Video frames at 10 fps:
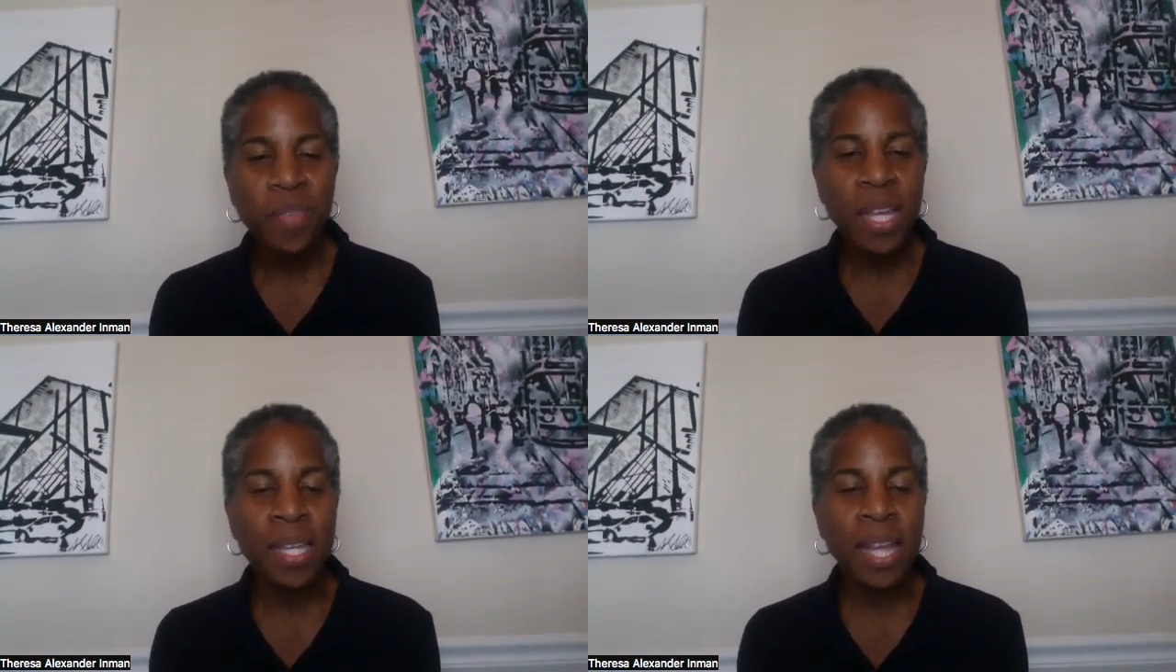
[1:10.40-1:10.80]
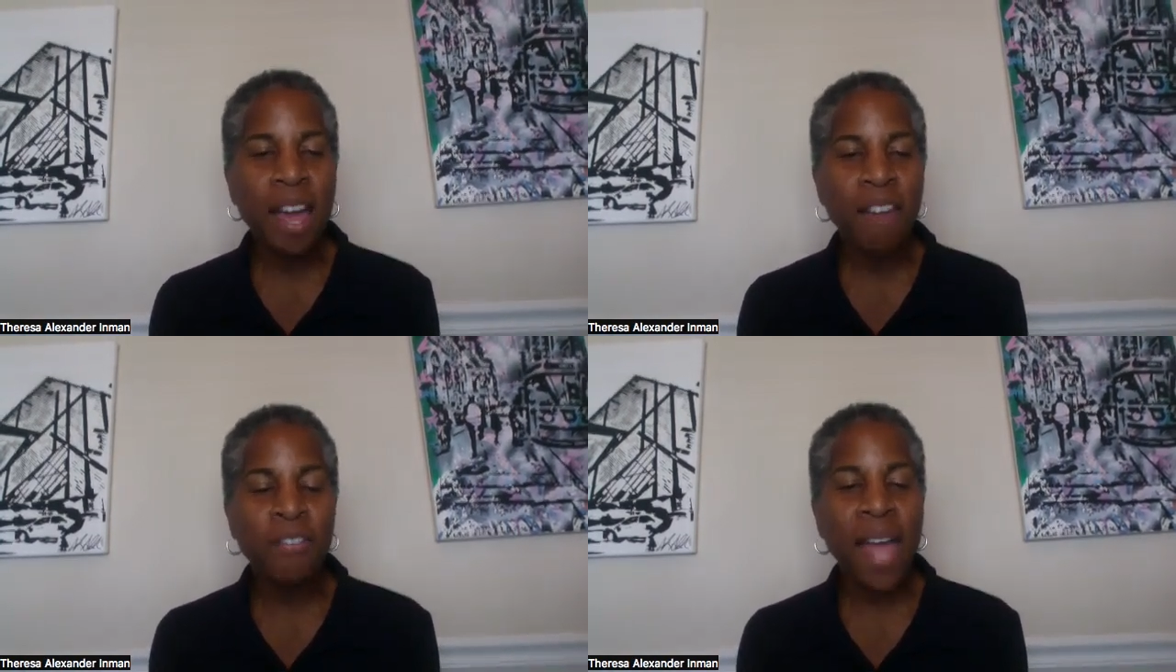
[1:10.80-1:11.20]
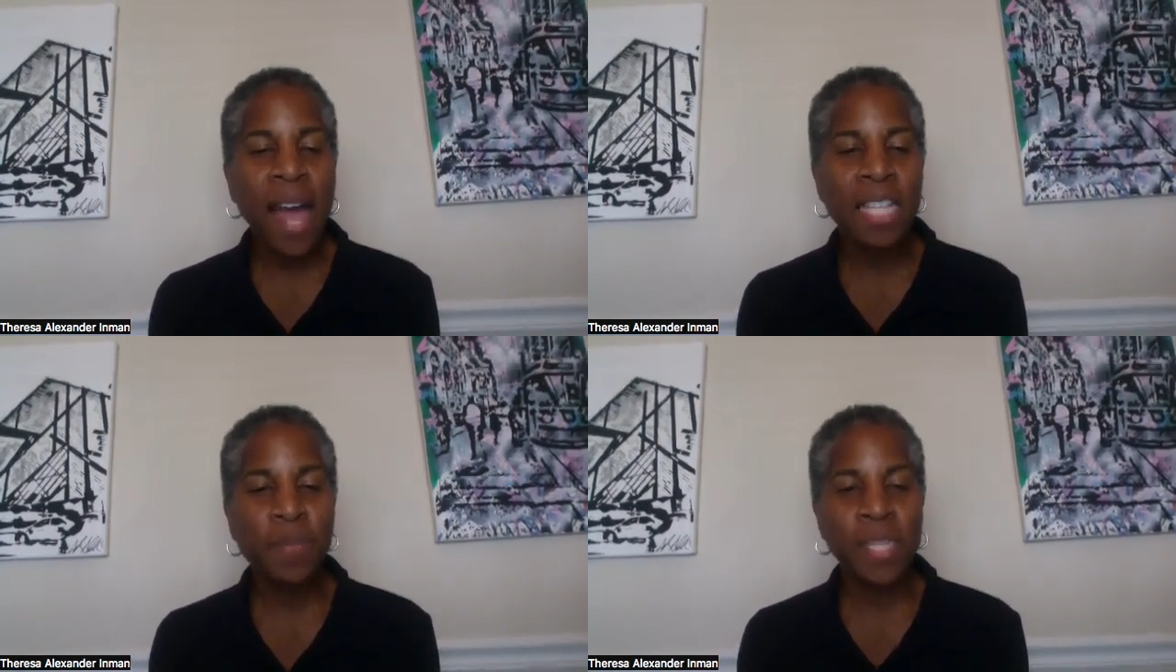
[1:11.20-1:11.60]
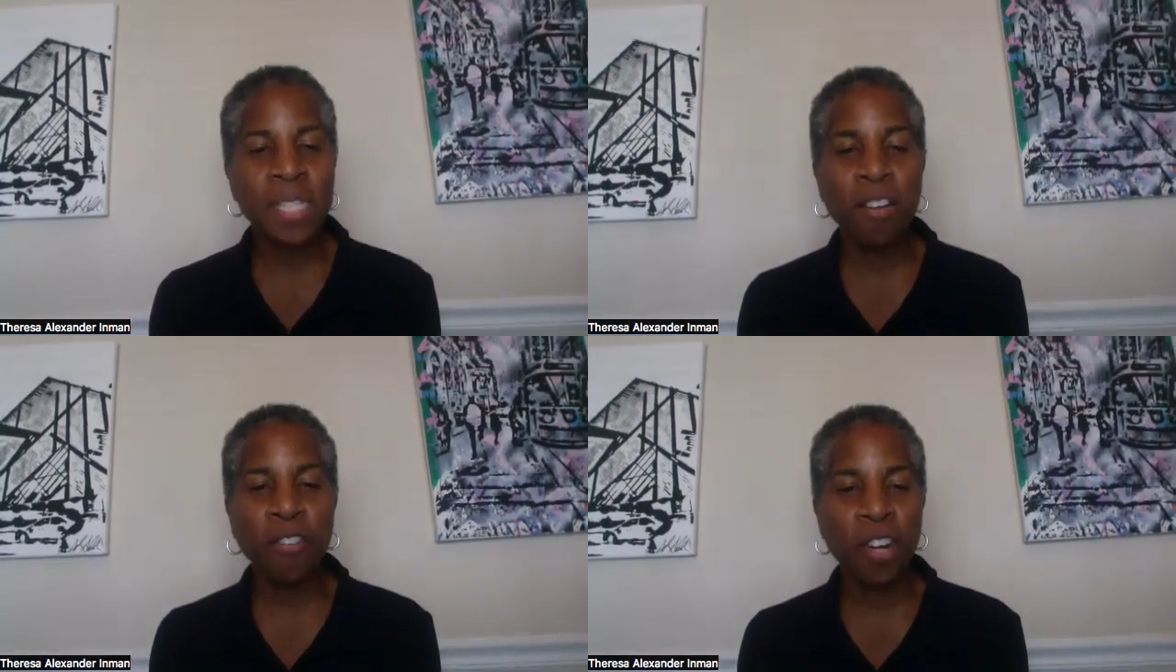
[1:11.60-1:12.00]
in every aspect
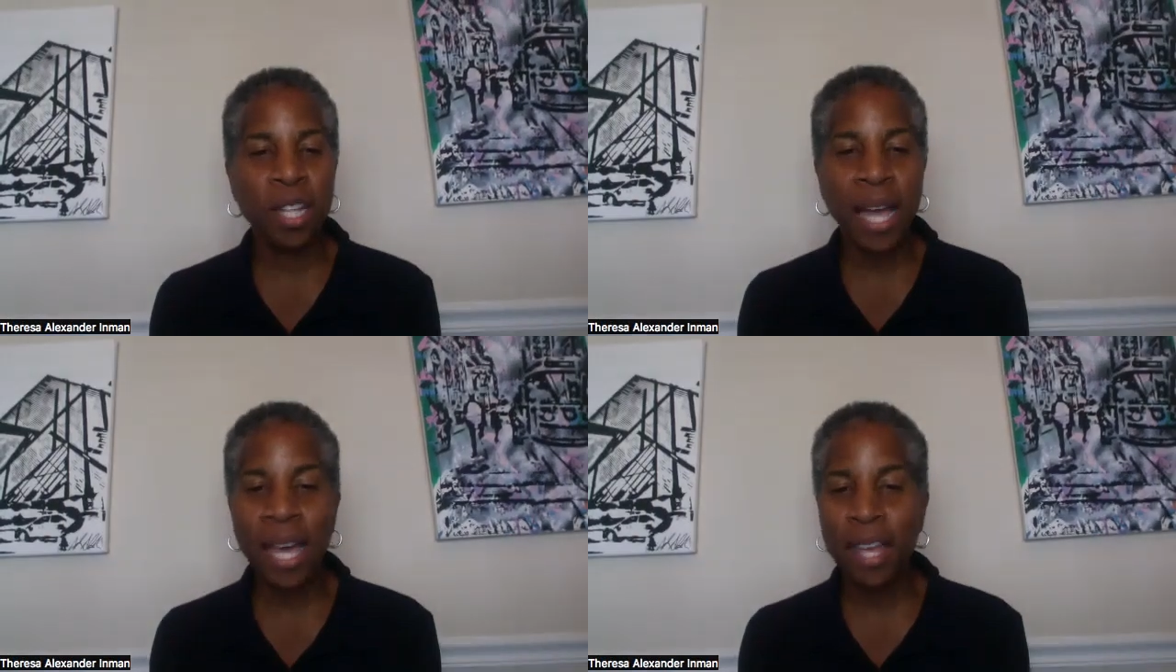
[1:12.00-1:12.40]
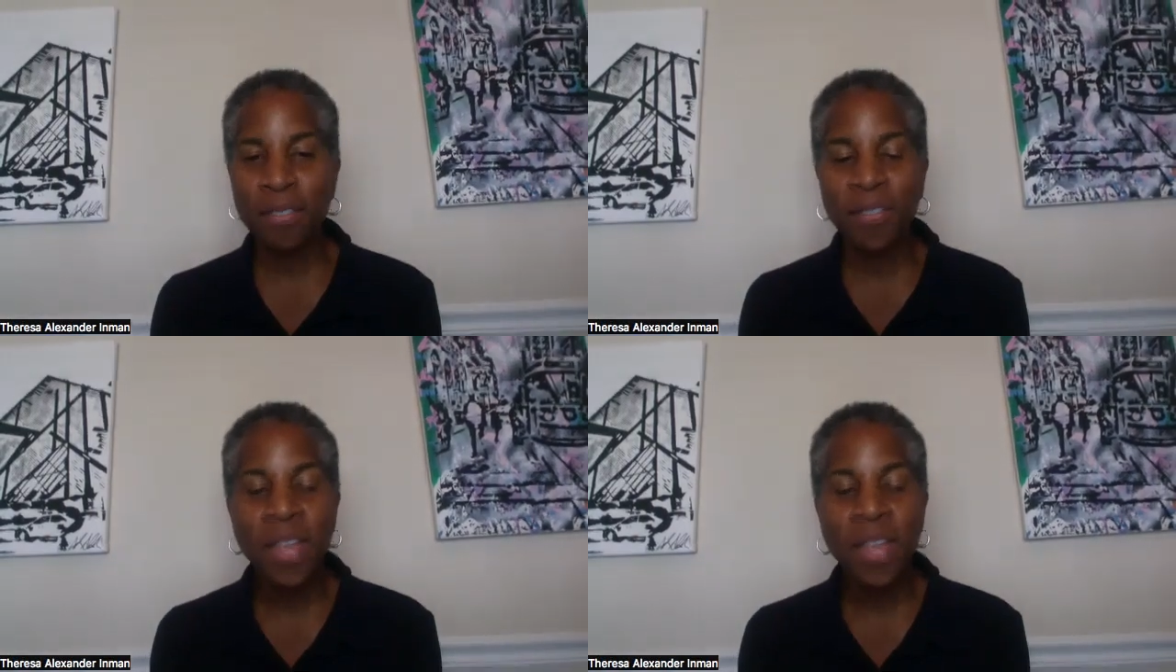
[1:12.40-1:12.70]
of her life.